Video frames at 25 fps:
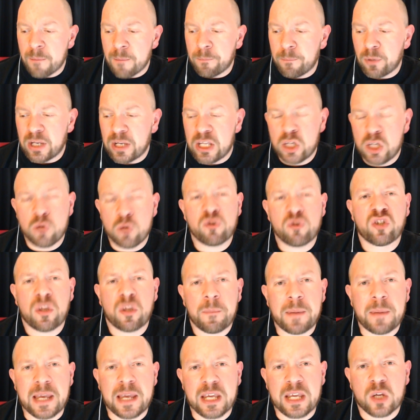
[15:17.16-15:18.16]
But it used to
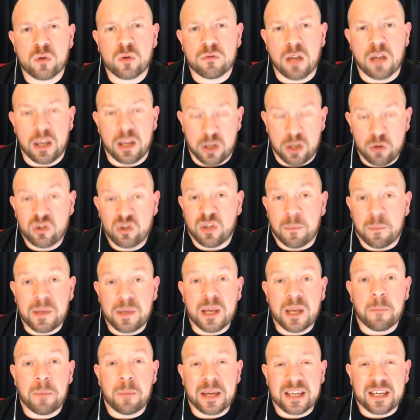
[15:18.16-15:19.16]
be
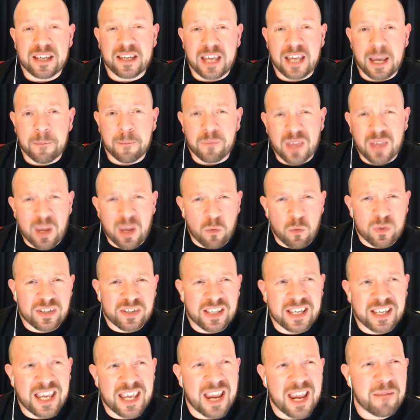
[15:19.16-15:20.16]
a big game. It was
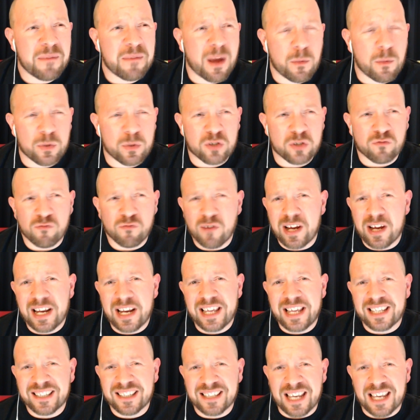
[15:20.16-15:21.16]
the game that was
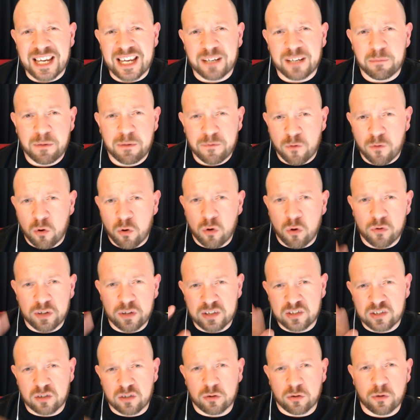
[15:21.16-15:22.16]
really seen before the
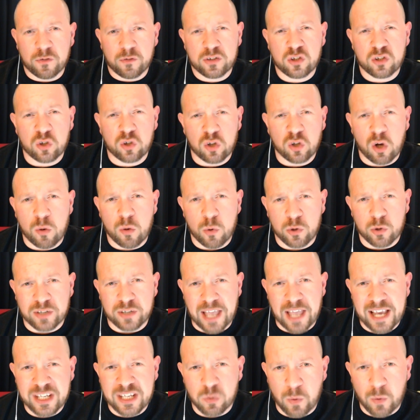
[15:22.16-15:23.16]
sort of Star Wars
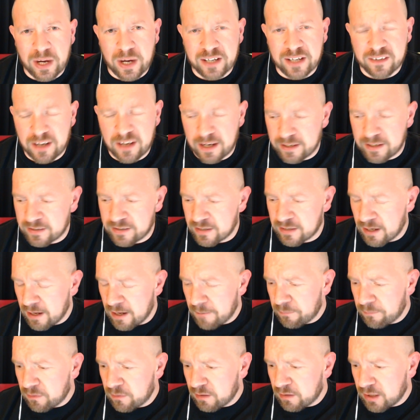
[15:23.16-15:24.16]
X-Wing days.
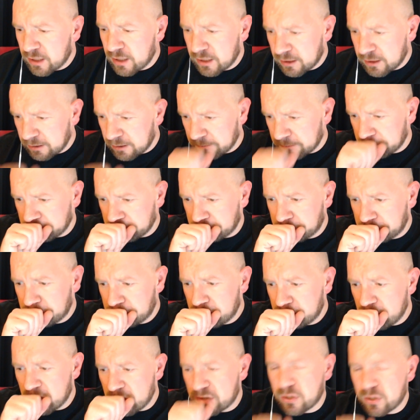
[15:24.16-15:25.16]

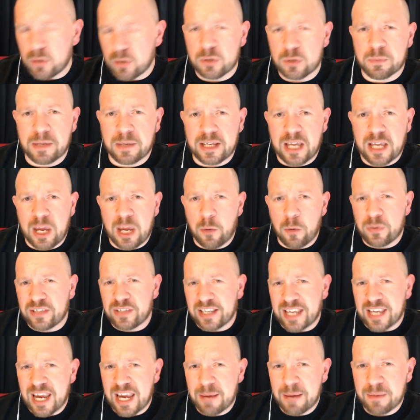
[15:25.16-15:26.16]
Excuse me. It was the
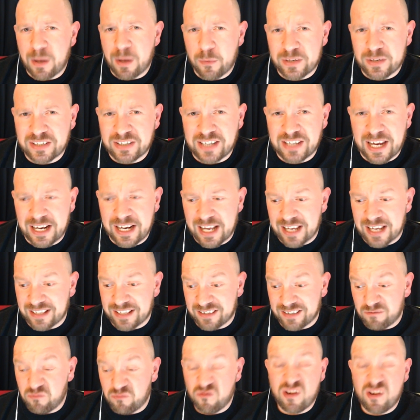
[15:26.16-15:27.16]
game that was seen as
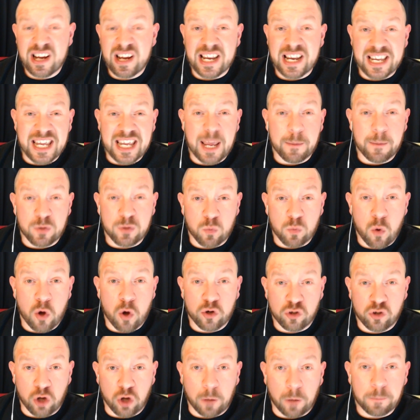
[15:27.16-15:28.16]
really Games
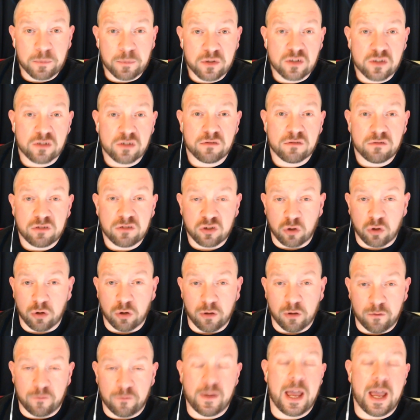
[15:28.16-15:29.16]
Workshop's sort
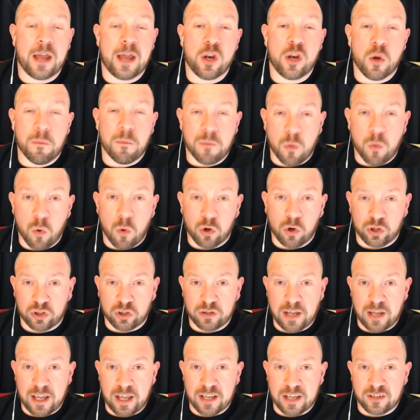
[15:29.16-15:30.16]
of number one
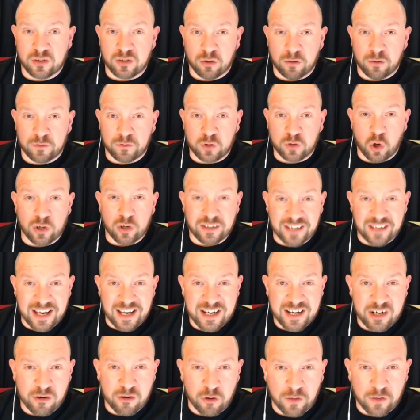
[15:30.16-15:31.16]
sort of
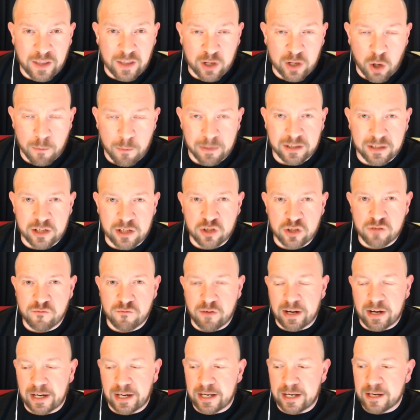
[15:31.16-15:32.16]
contender or their competition
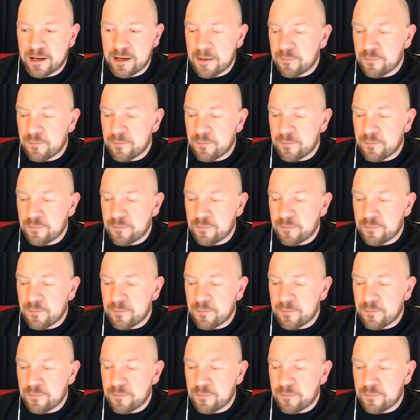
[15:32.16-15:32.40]
really.